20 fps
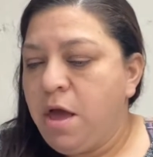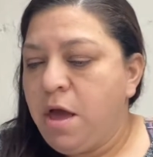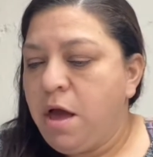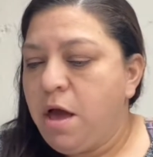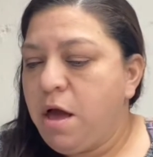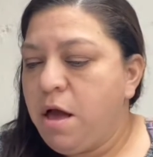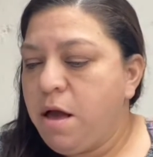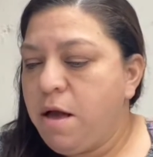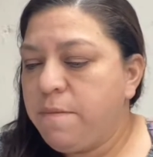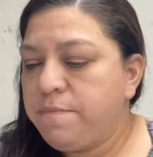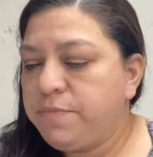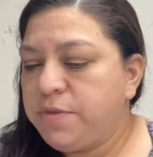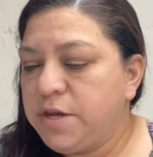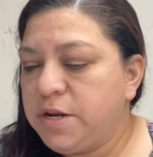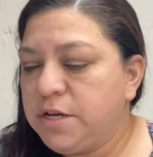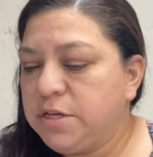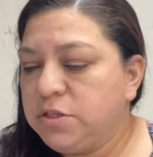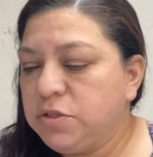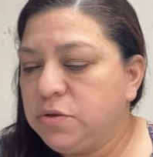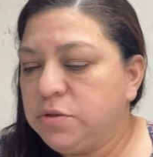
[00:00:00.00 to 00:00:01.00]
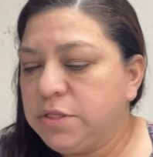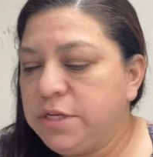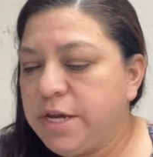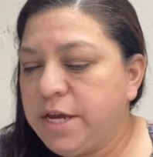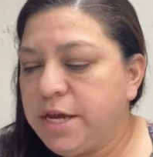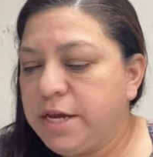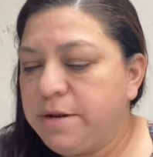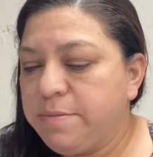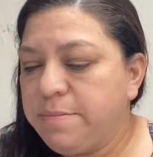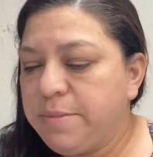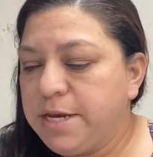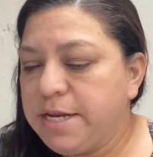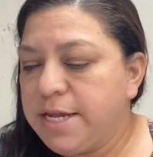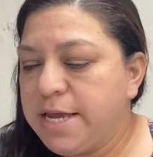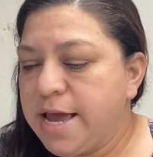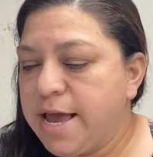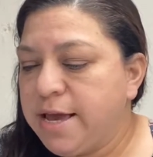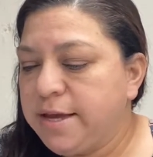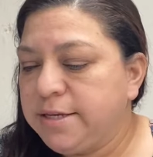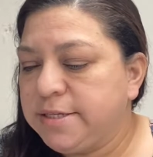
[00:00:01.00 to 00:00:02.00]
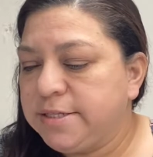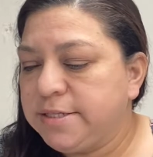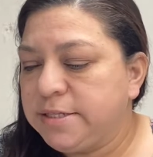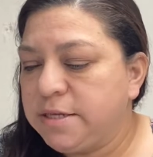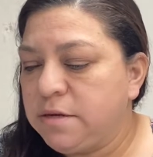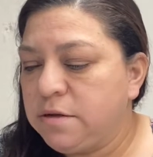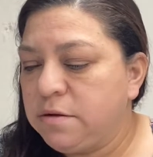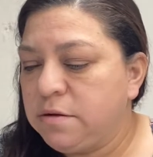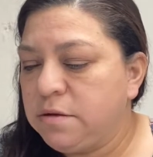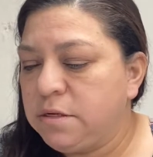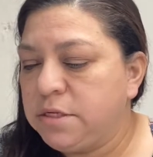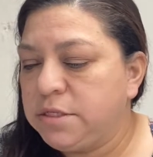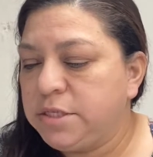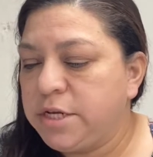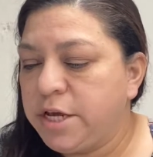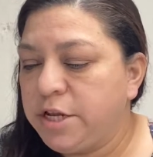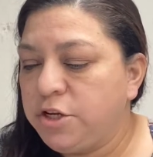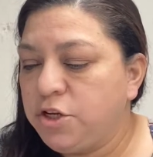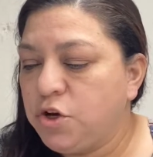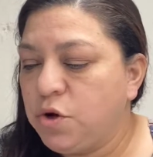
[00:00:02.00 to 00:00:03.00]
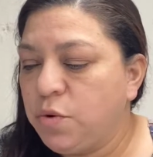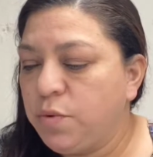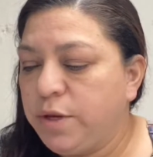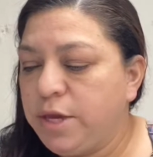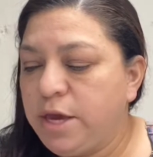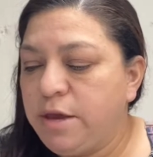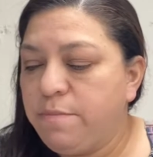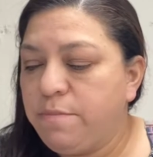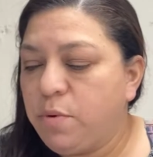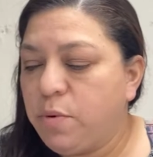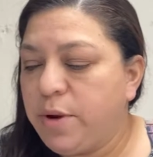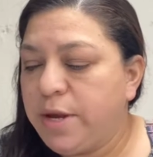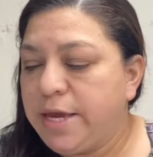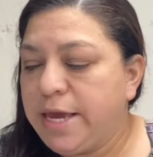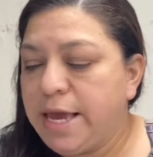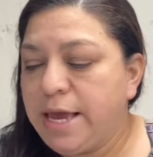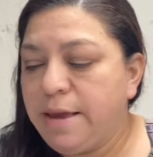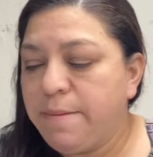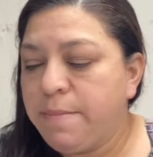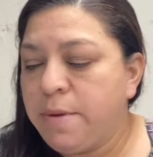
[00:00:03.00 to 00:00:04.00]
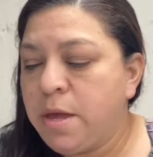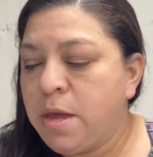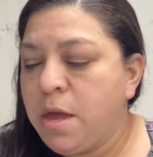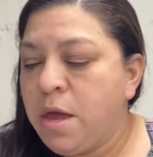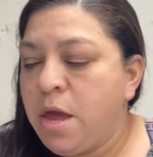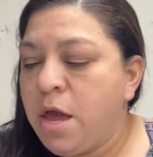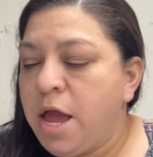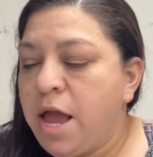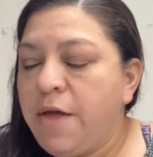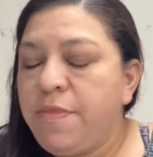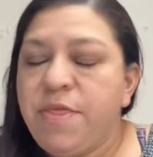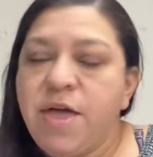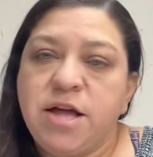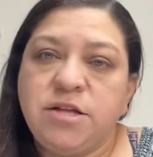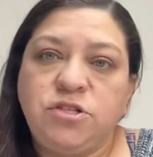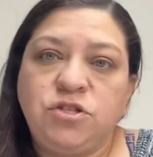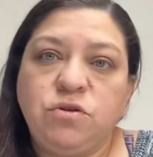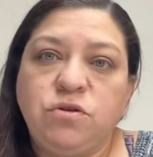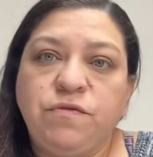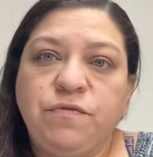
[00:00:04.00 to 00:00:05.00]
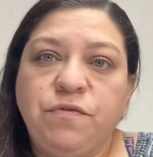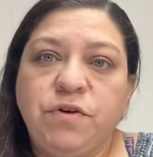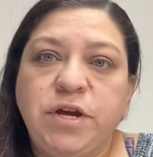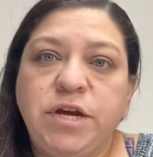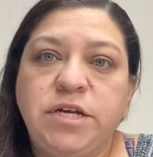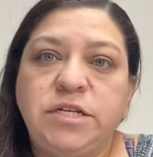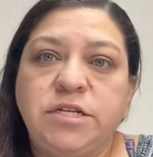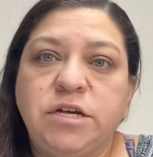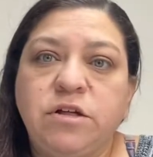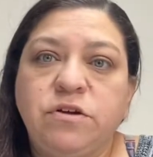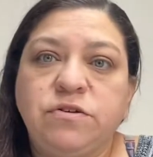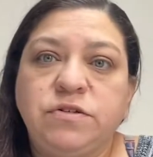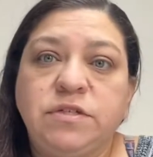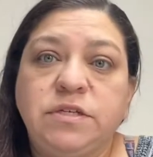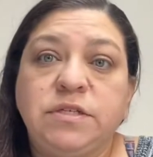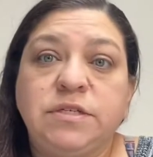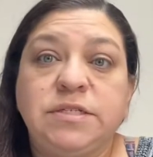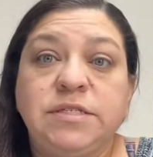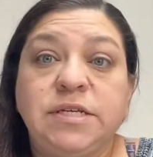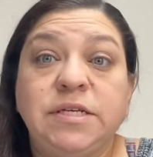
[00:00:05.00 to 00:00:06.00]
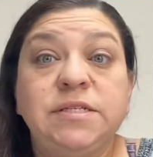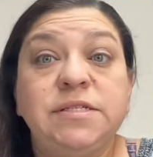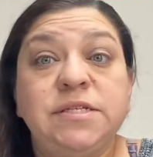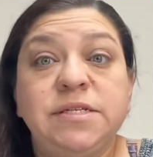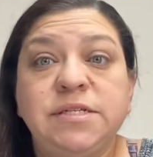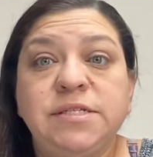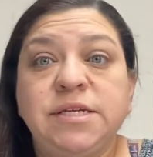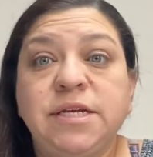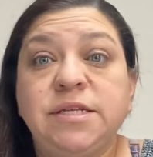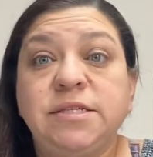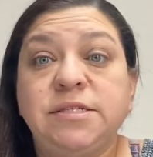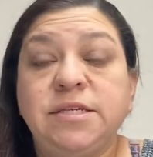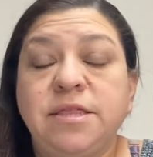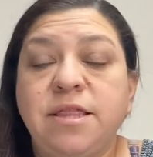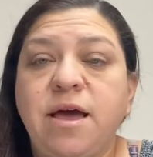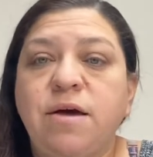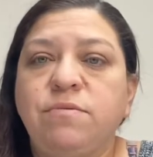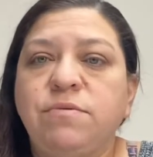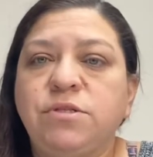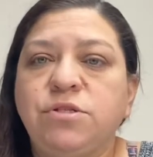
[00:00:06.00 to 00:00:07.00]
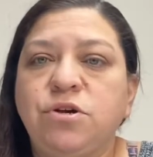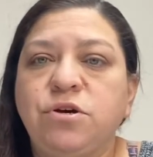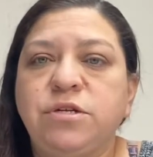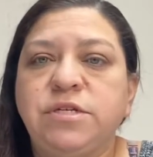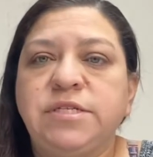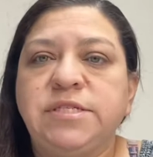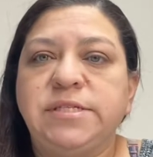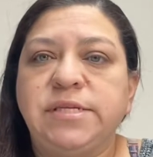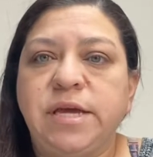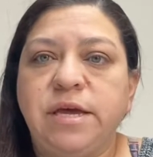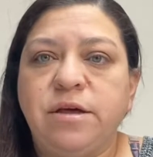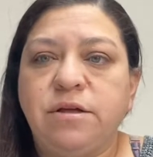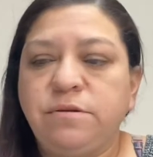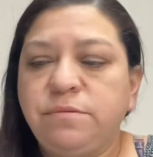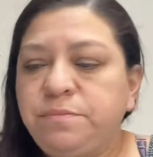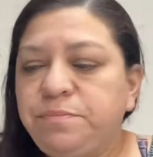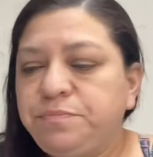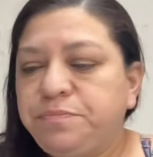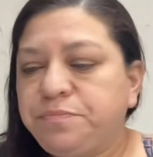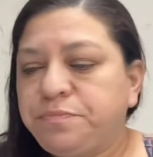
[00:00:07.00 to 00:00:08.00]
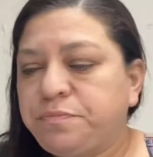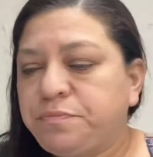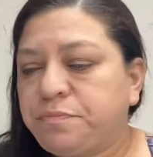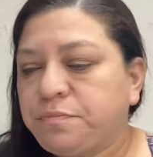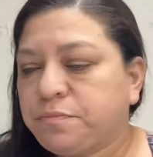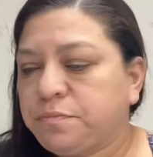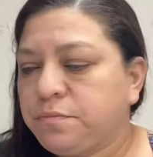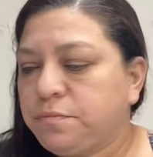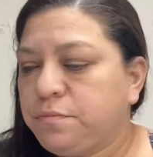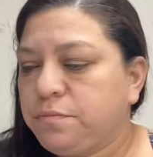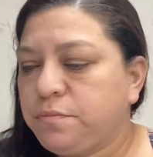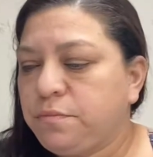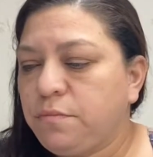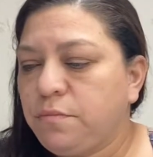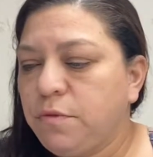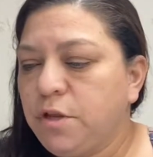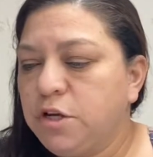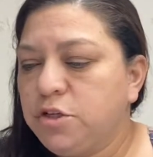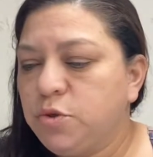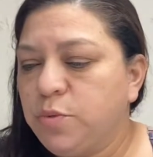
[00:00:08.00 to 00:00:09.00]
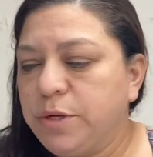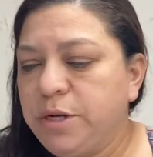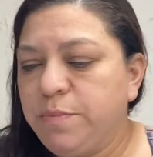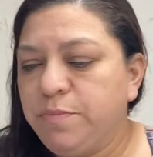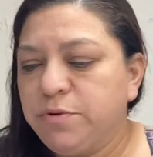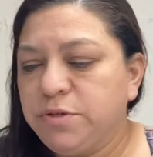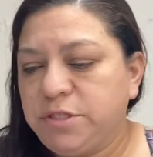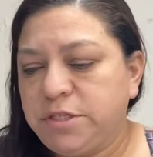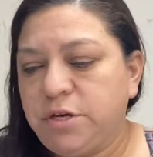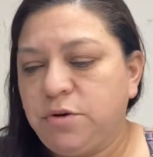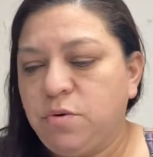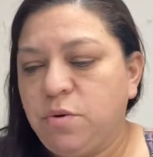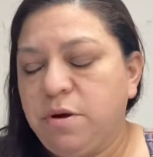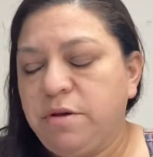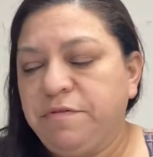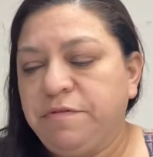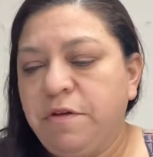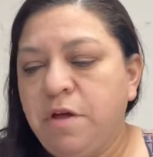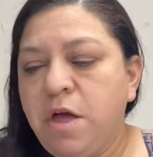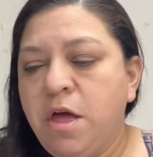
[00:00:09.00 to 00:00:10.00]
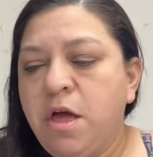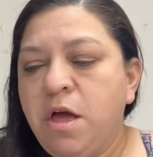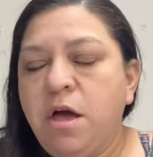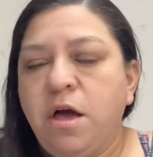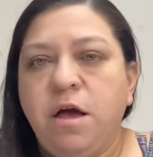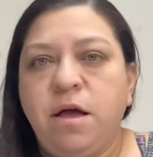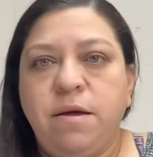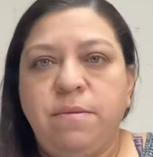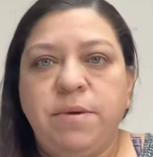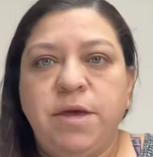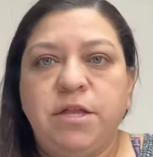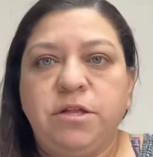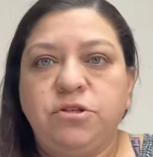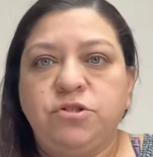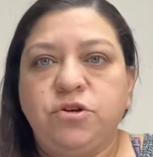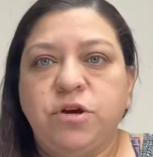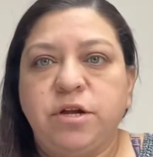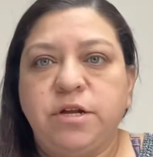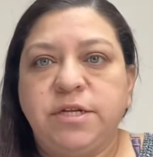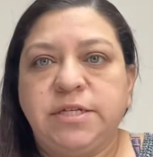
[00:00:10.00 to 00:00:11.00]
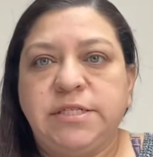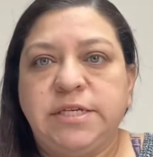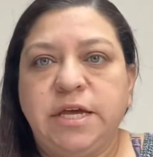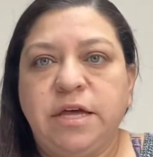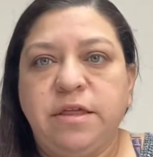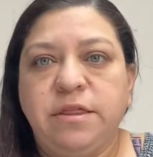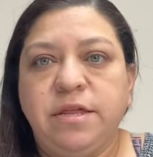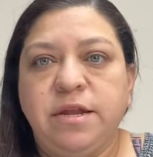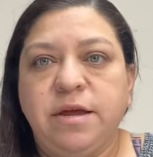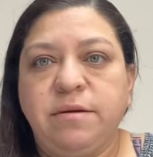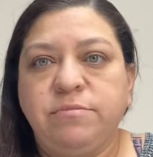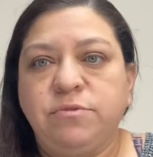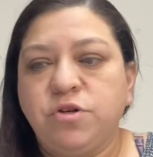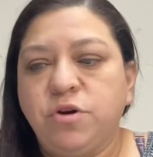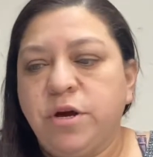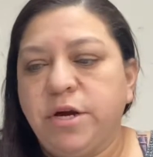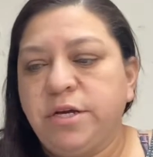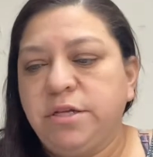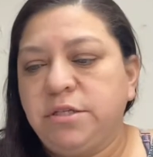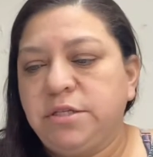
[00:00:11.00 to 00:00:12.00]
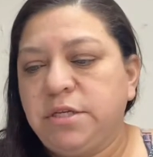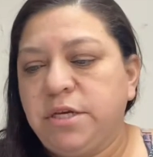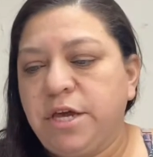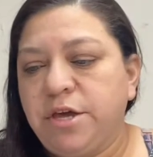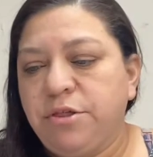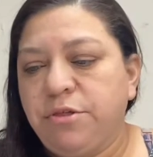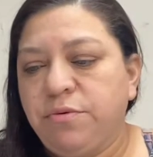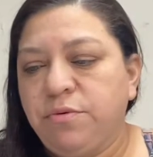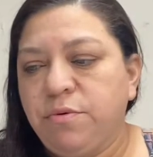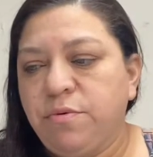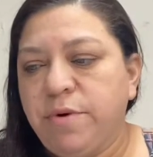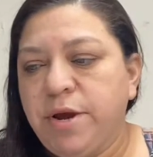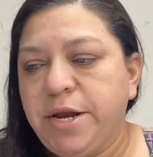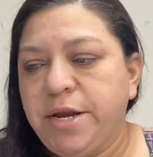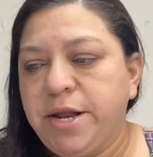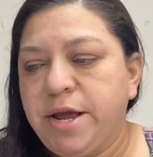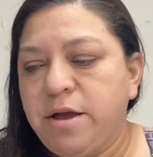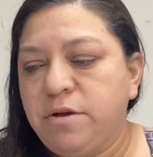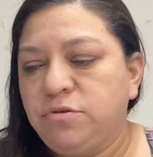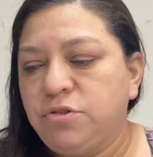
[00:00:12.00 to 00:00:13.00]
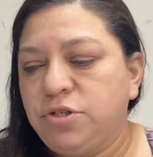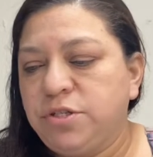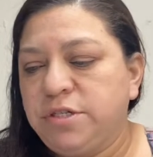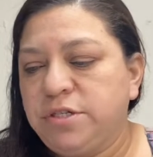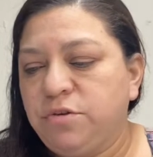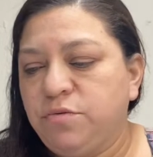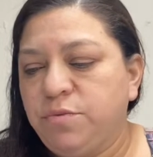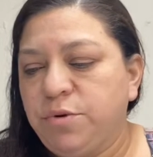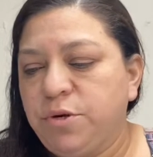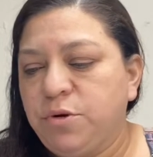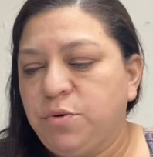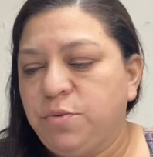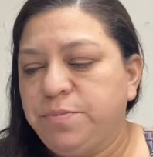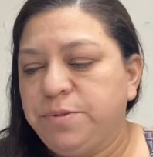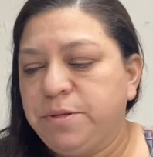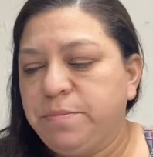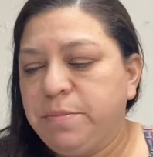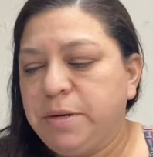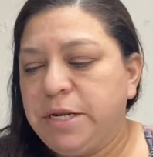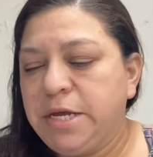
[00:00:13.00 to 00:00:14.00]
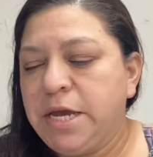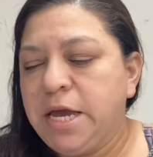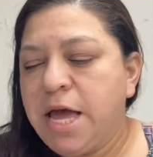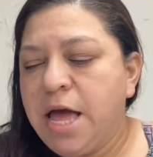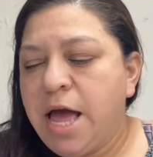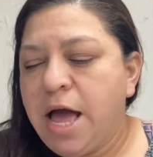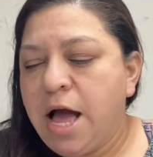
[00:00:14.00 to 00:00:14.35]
Then I sold an Animaniacs Nintendo Game Boy game, and that sold for $8.60, and that was on a sale, a 20% off electronic sale that I'm trying to get through right now just to recoup some money.